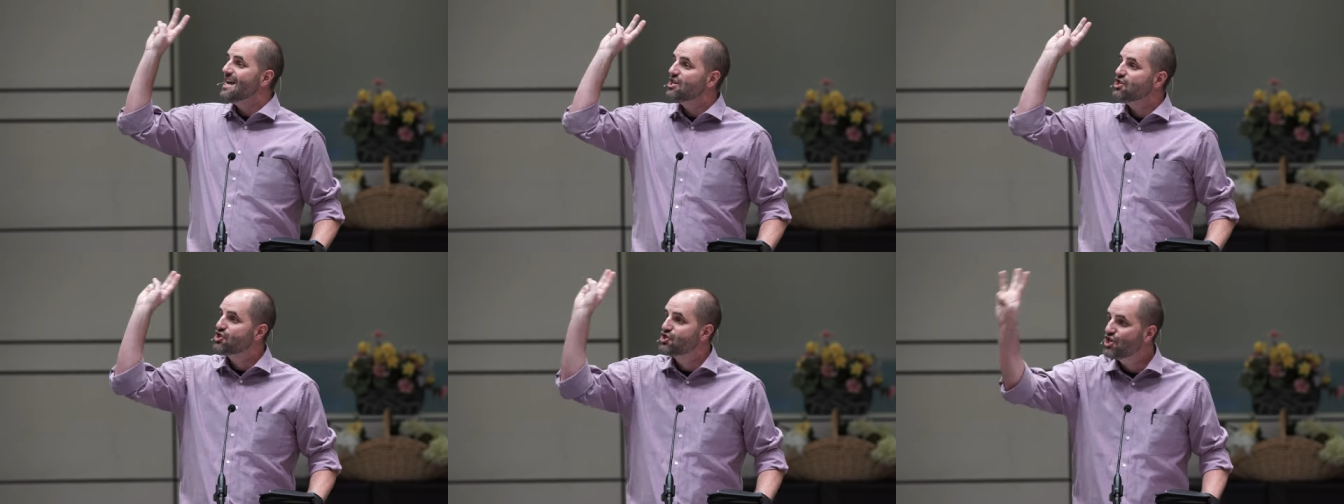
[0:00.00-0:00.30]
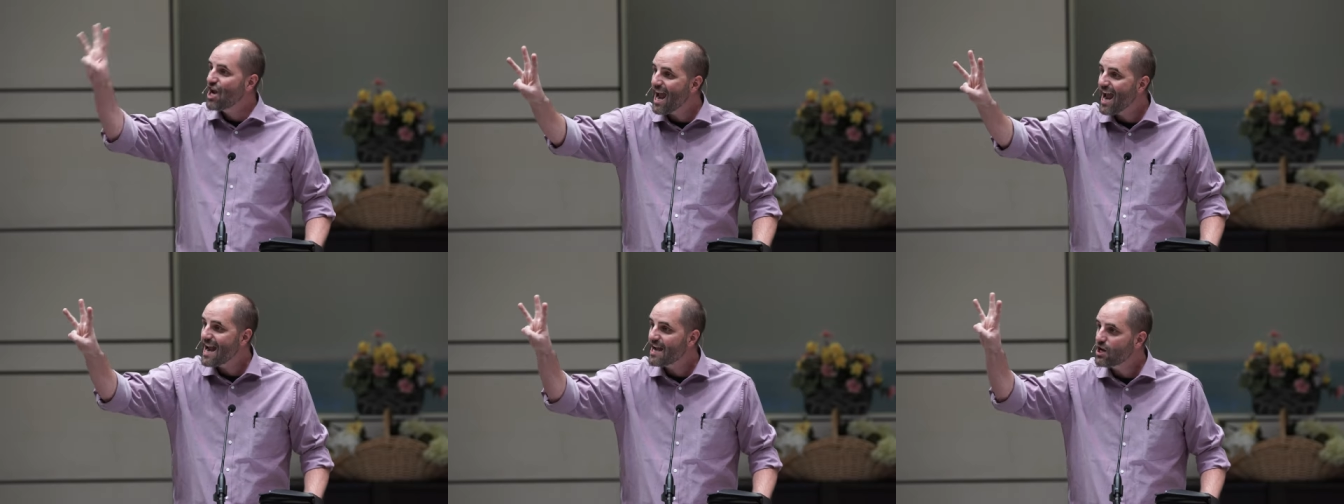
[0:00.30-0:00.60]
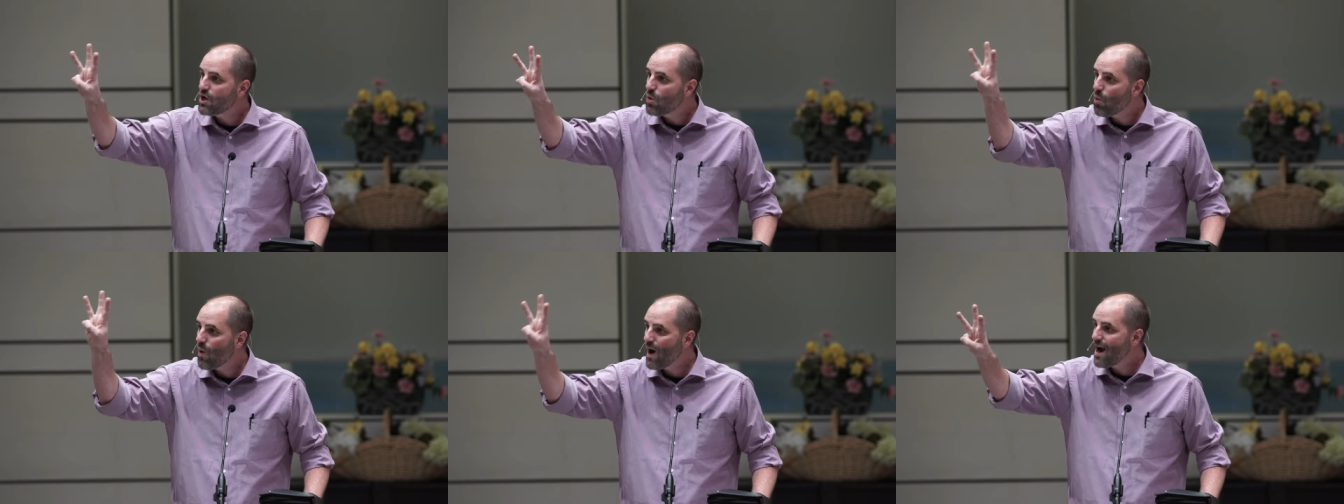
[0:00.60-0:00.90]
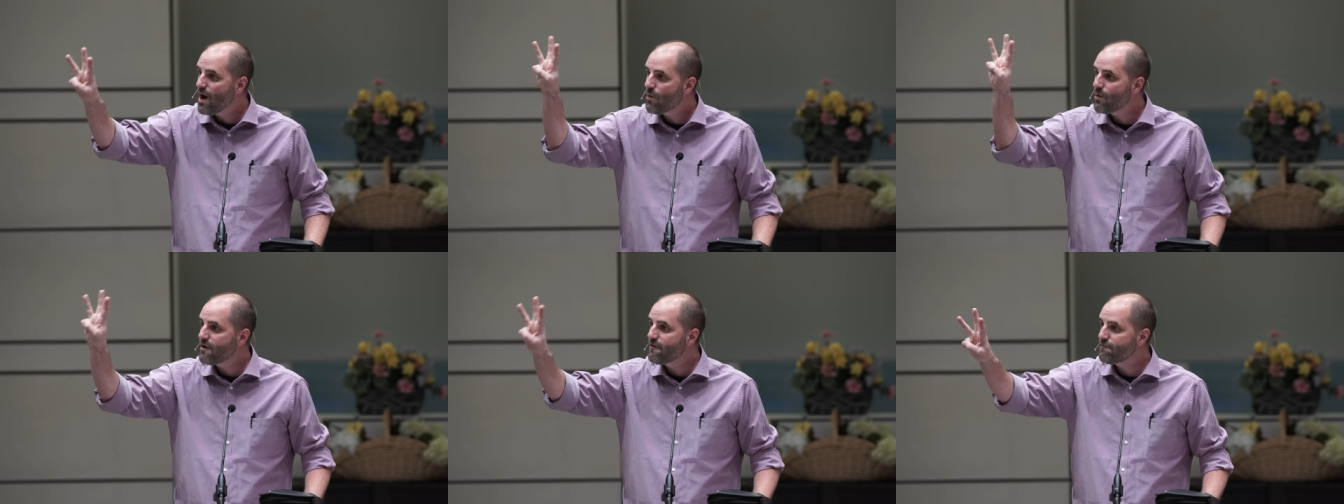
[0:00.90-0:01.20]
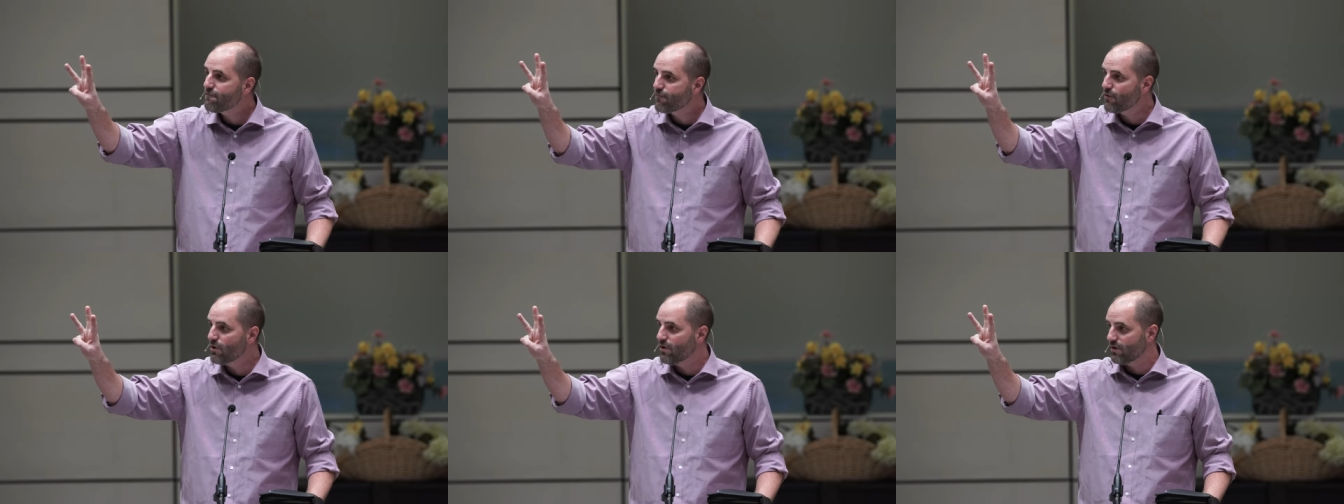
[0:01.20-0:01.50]
January
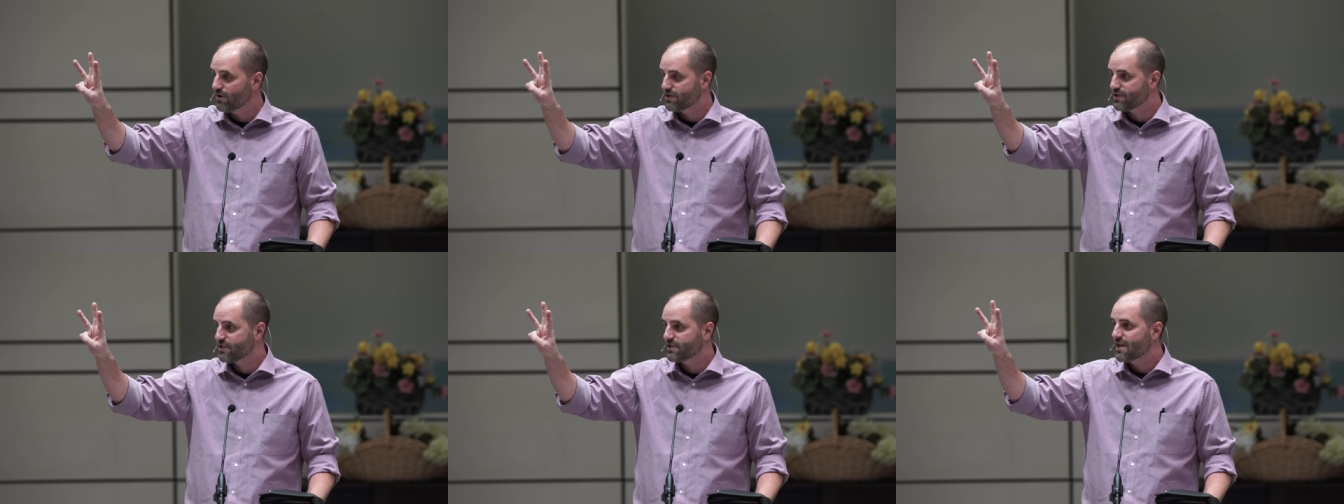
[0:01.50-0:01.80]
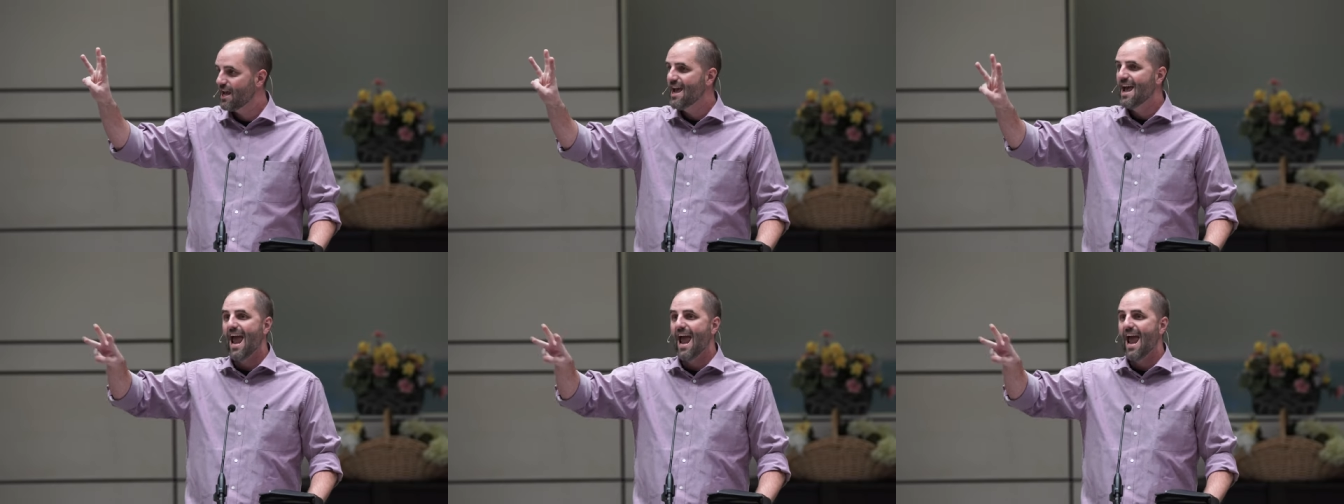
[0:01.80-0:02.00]
1st